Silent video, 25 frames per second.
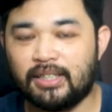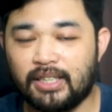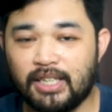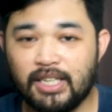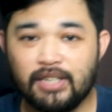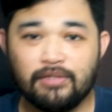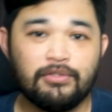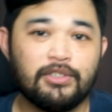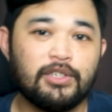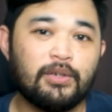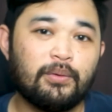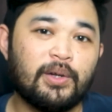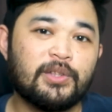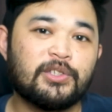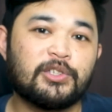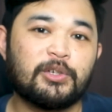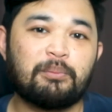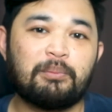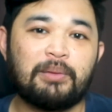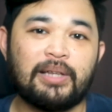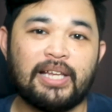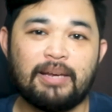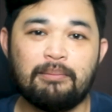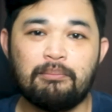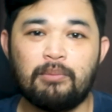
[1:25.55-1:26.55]
If you want to
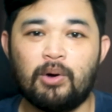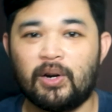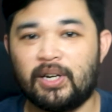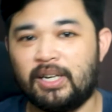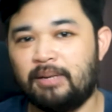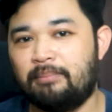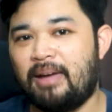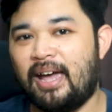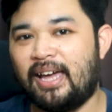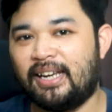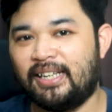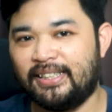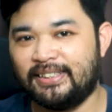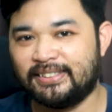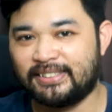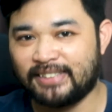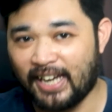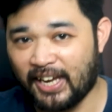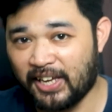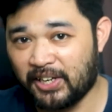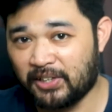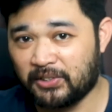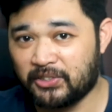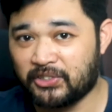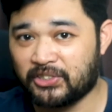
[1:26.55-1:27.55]
play more demanding
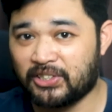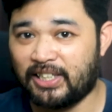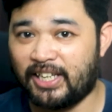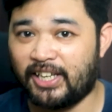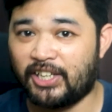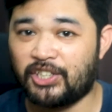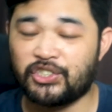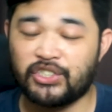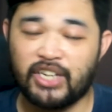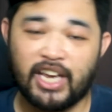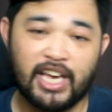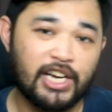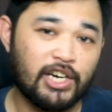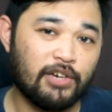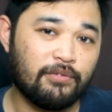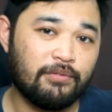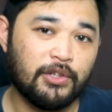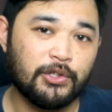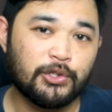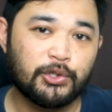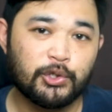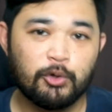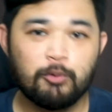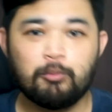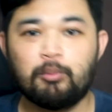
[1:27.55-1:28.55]
titles like Shadow of the
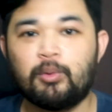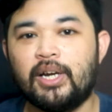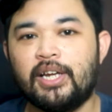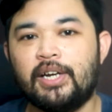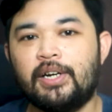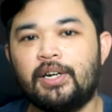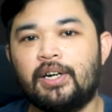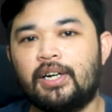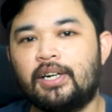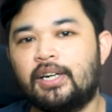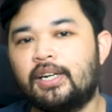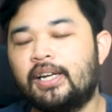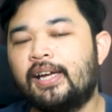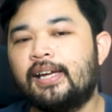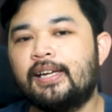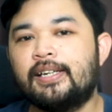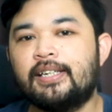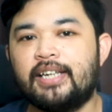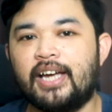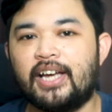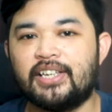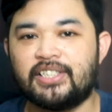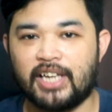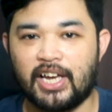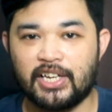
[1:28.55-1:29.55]
Tomb Raider,
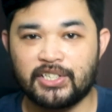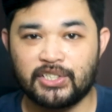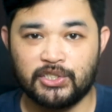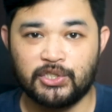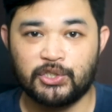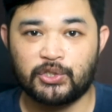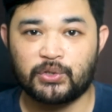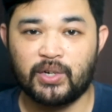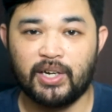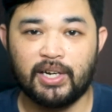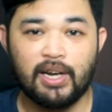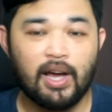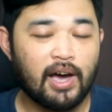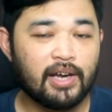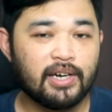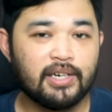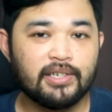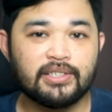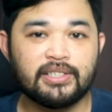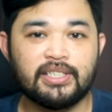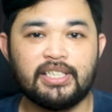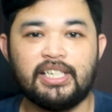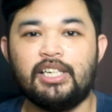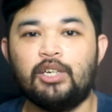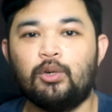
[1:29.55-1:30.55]
Assassin's Creed
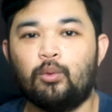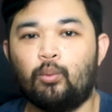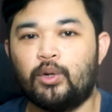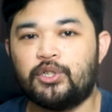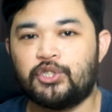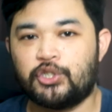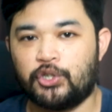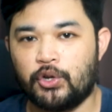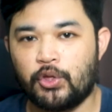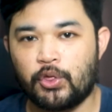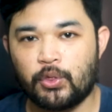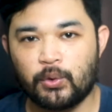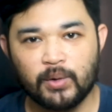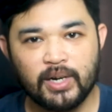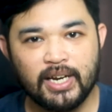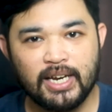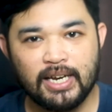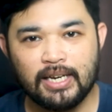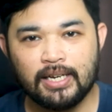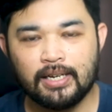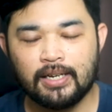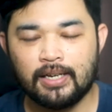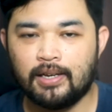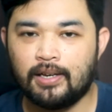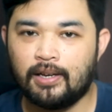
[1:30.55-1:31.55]
Odyssey, Witcher 3,